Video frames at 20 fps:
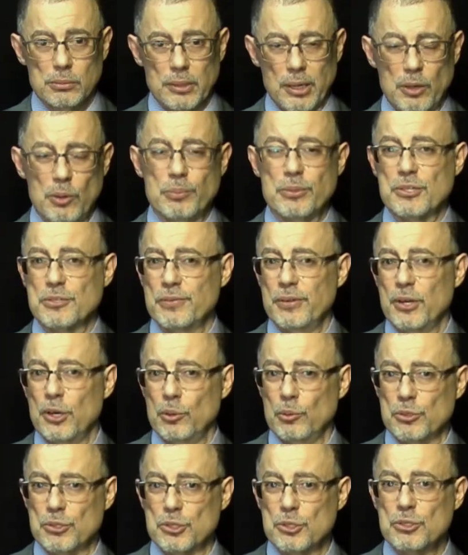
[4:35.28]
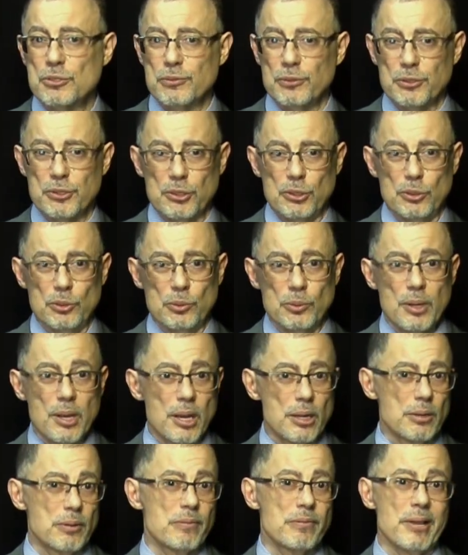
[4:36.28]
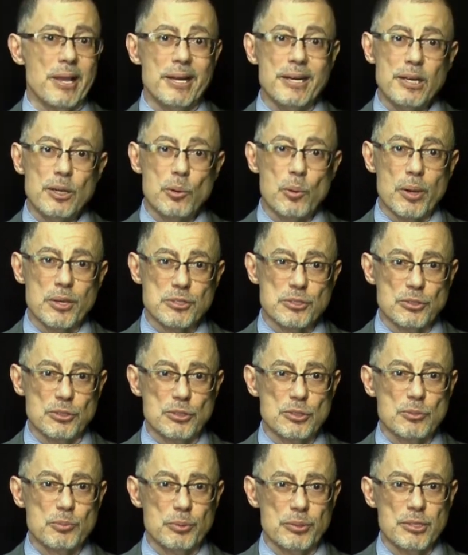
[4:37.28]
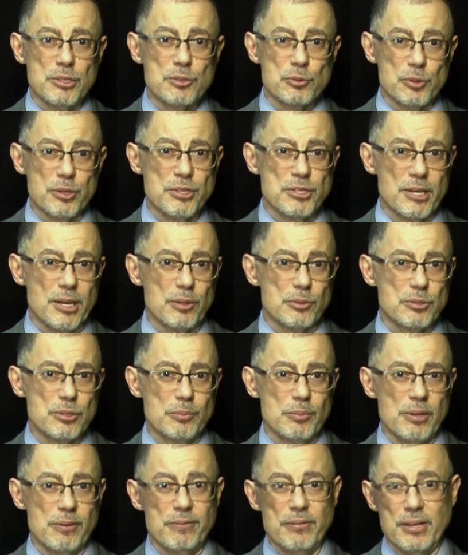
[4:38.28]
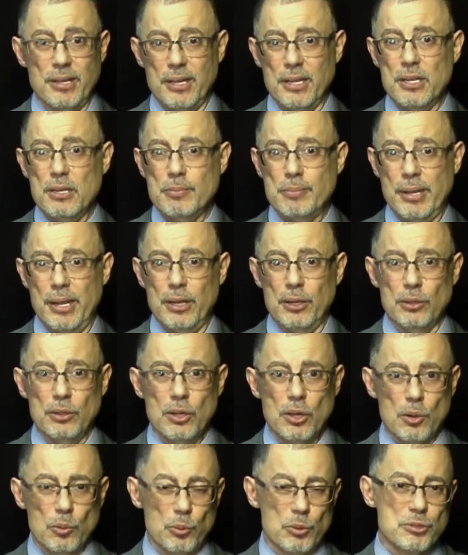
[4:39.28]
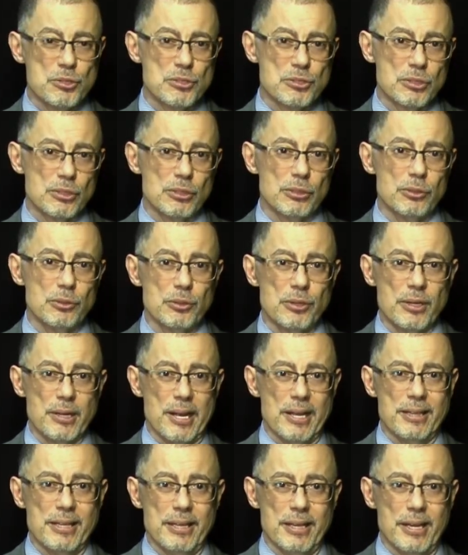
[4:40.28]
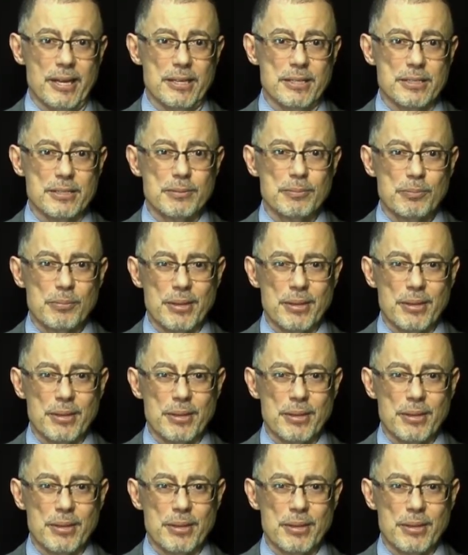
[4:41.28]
I hope this video was useful to you. If you have any questions, please reach out to me via email, which is included at the end.